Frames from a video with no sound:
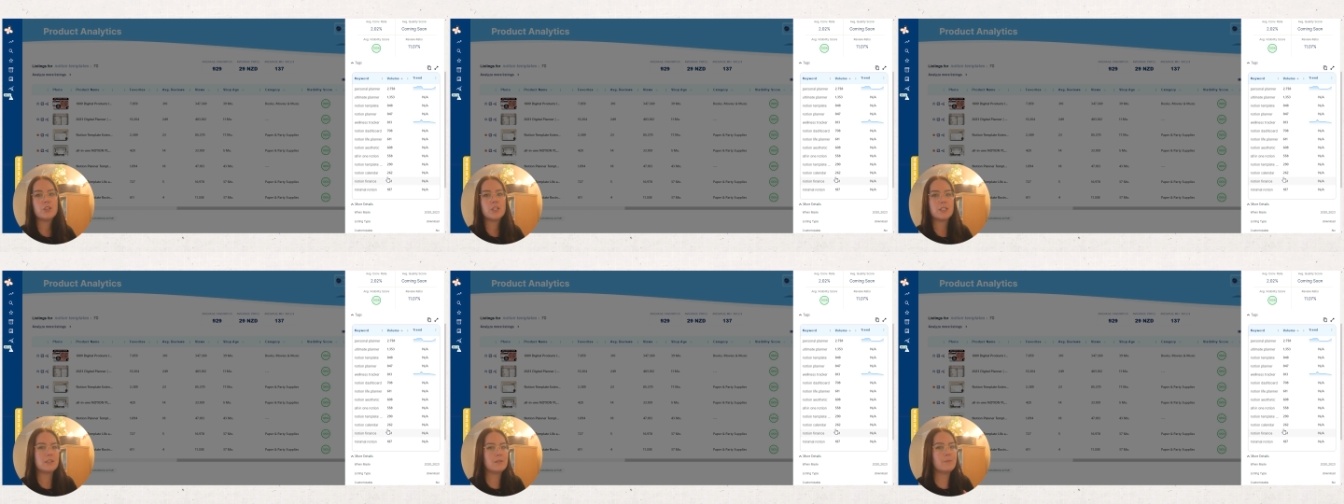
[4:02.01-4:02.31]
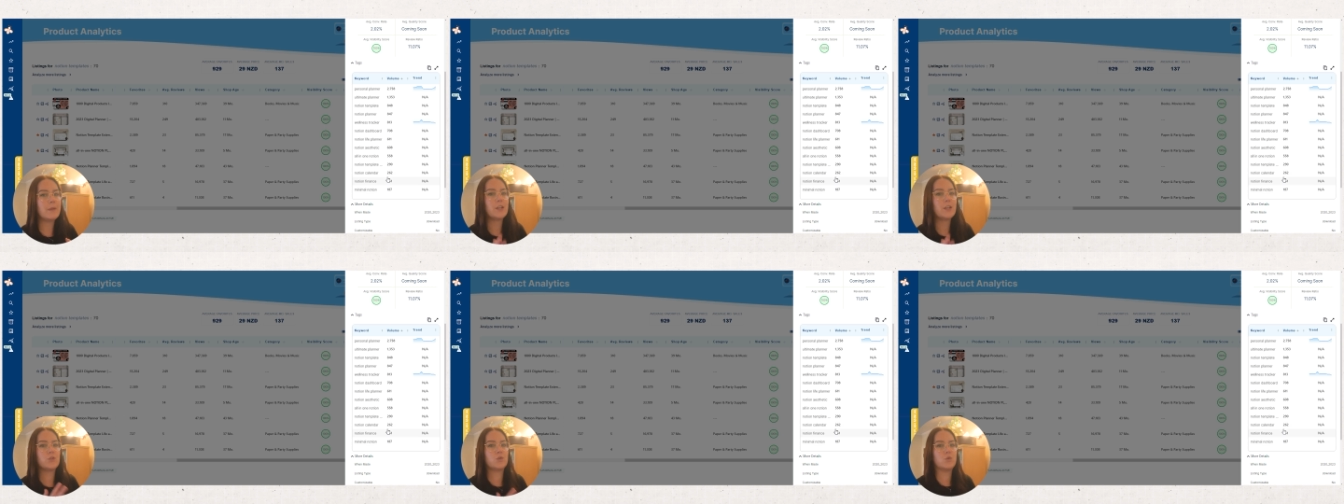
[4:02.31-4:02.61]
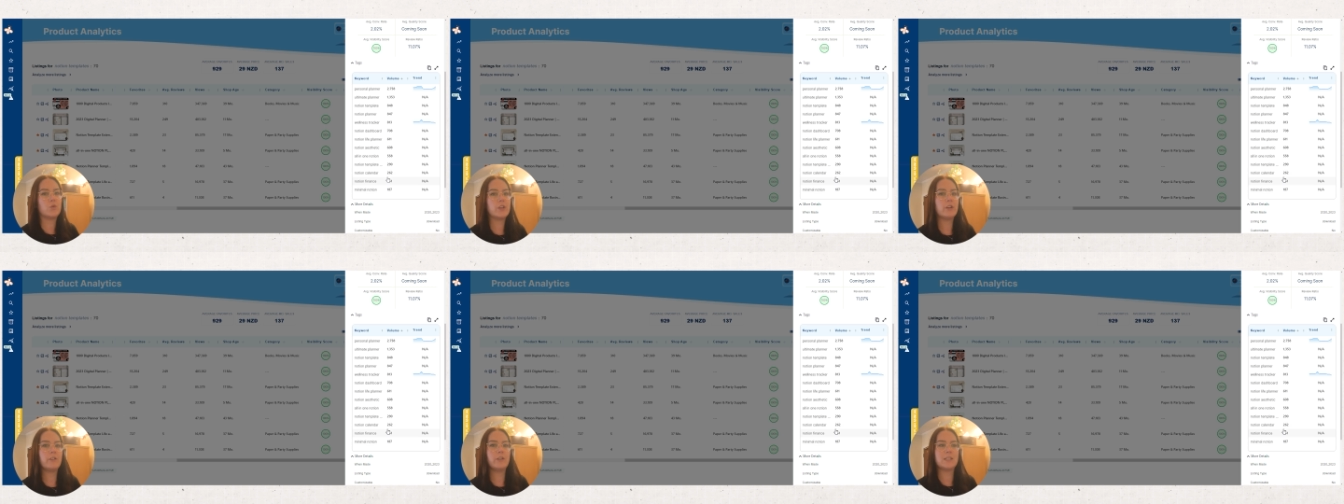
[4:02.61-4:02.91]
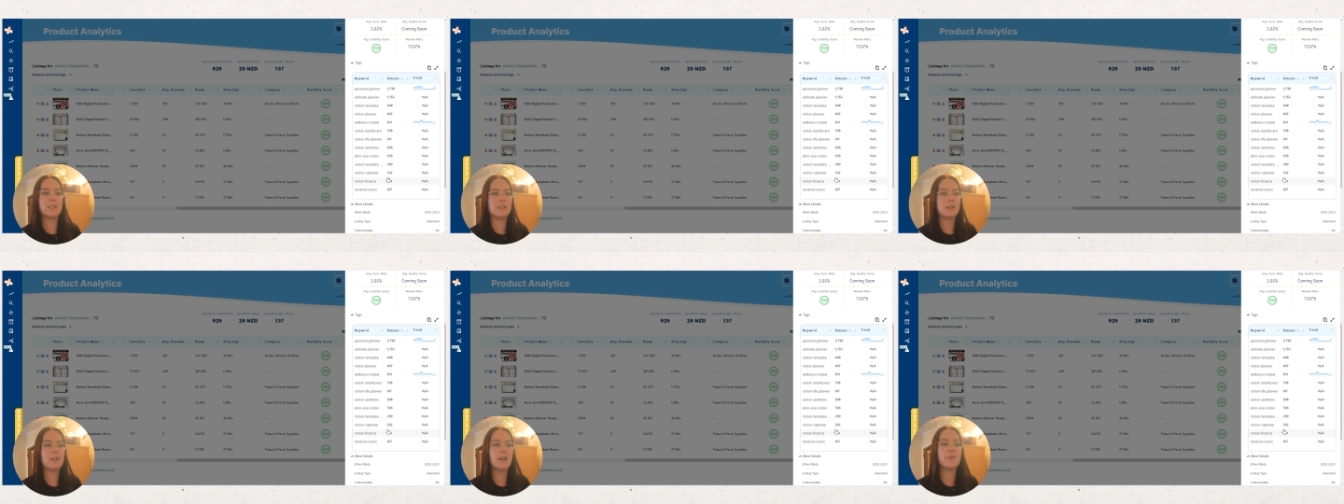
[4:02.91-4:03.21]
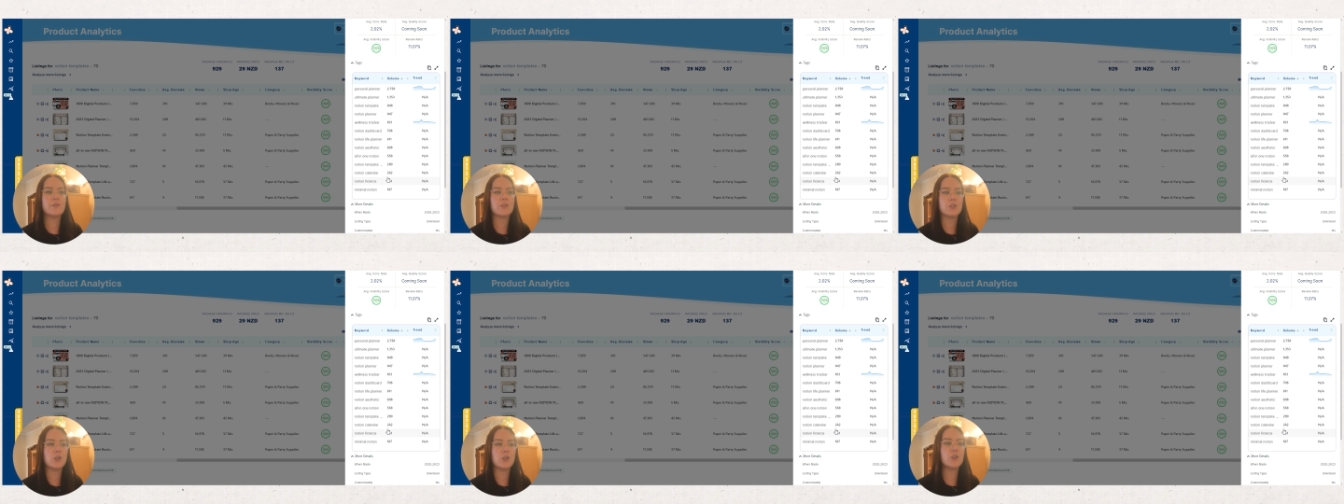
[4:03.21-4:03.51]
just to make sure there is
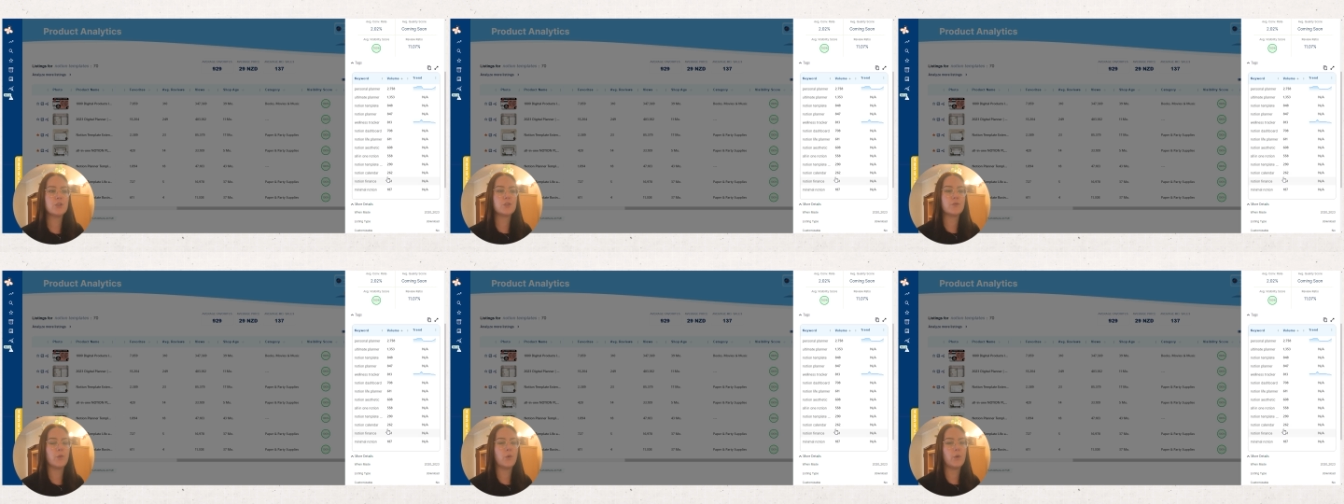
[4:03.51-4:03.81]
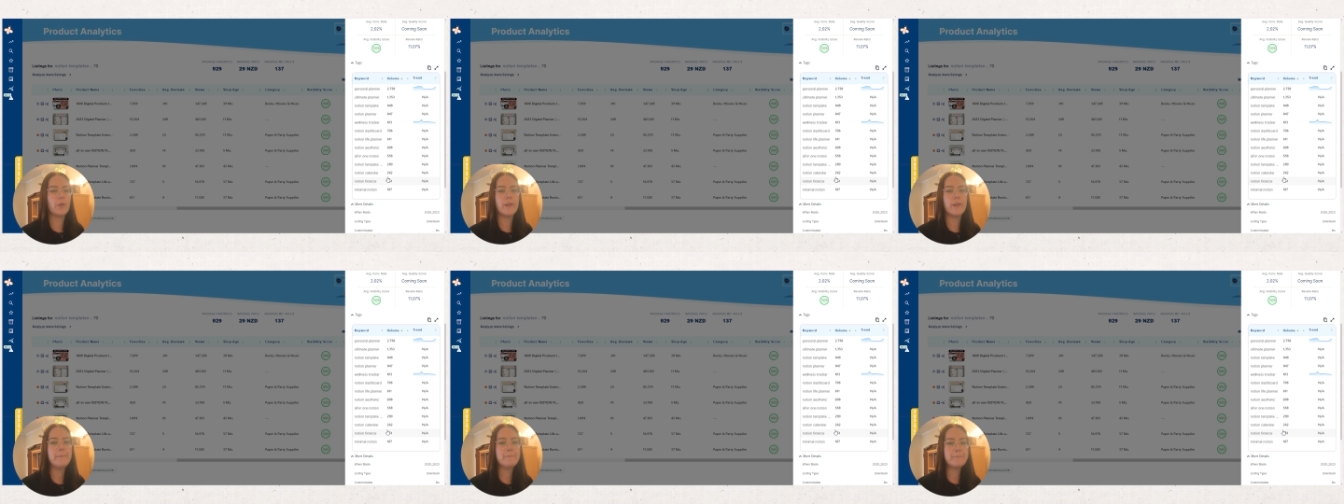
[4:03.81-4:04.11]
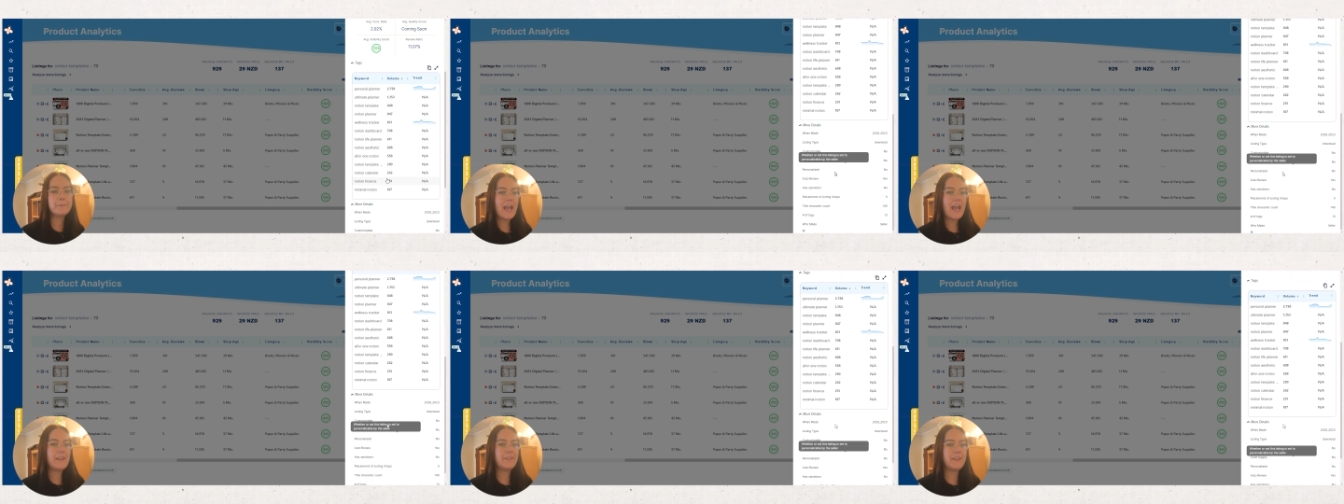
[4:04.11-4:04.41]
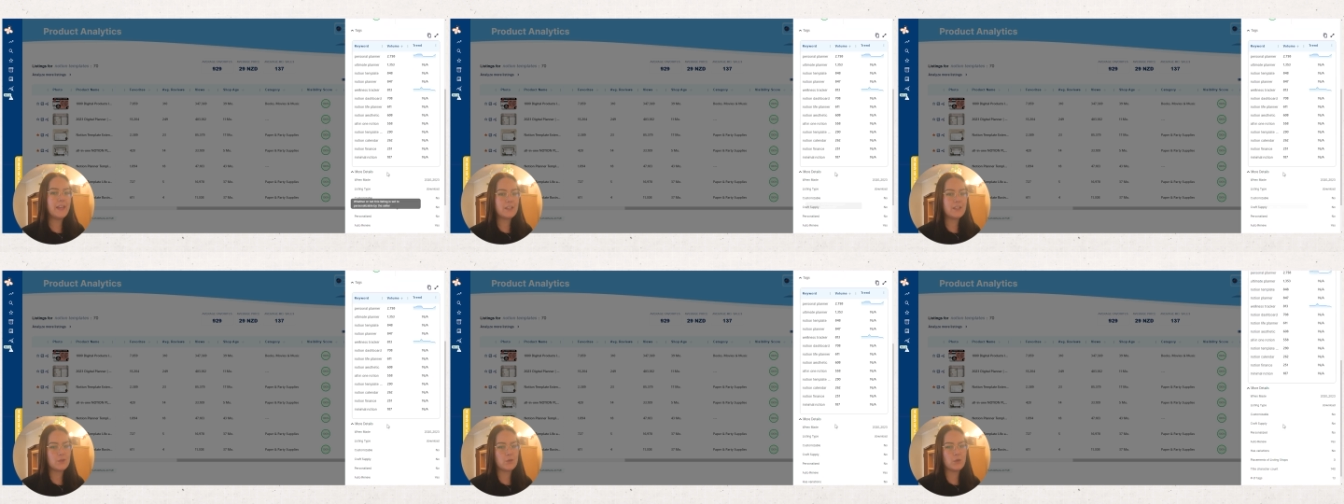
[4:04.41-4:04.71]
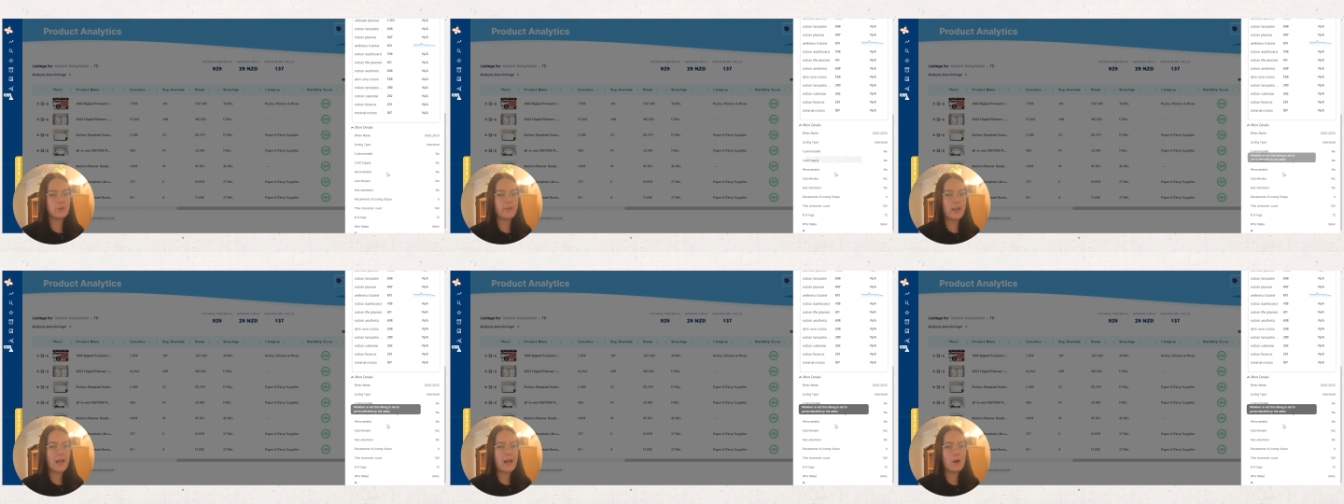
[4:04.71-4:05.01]
enough search for them. And that's
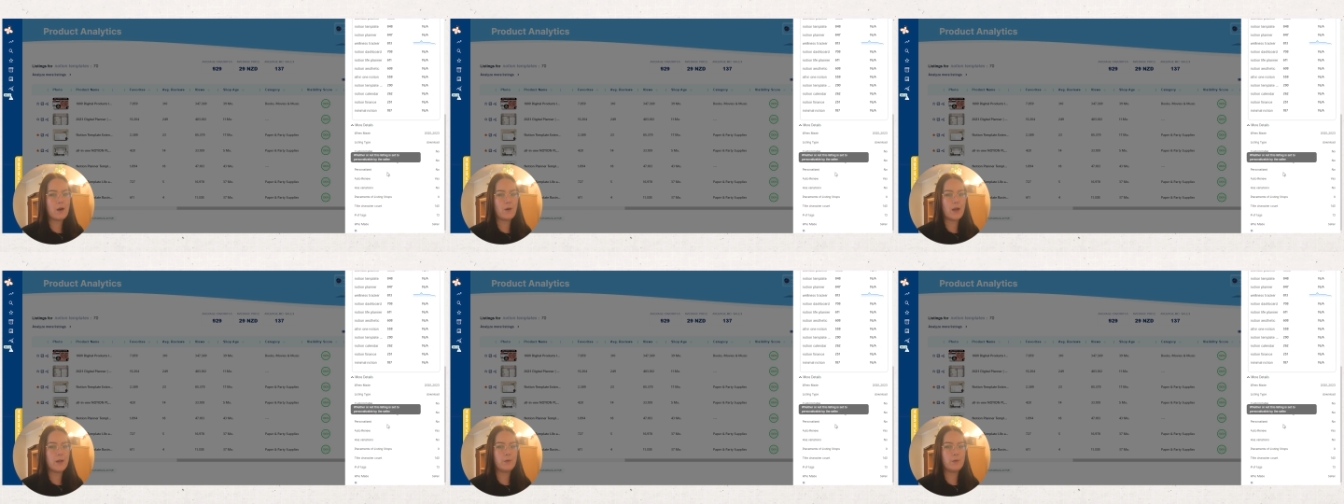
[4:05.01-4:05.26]
sort of how